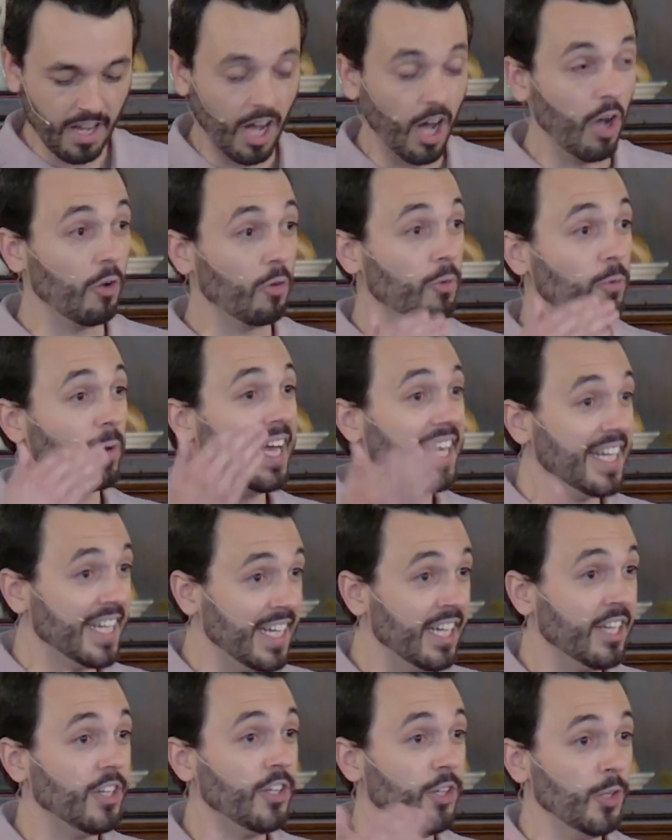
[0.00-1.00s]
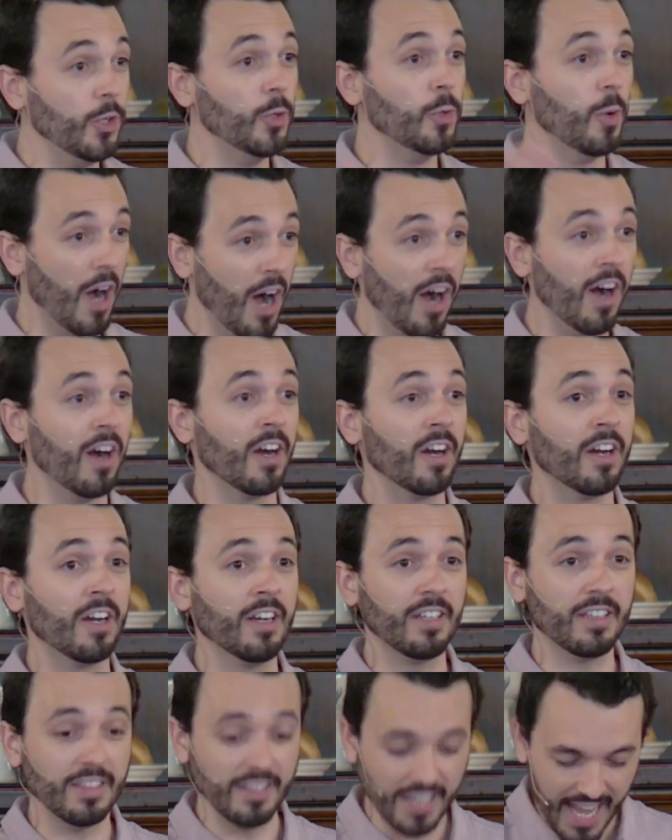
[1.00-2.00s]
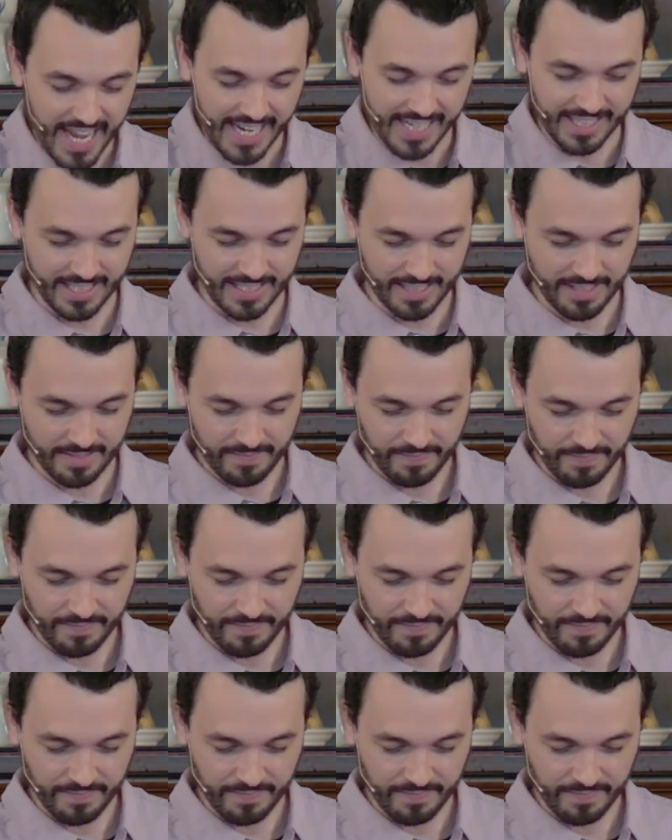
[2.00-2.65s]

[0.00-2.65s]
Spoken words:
Already you are light.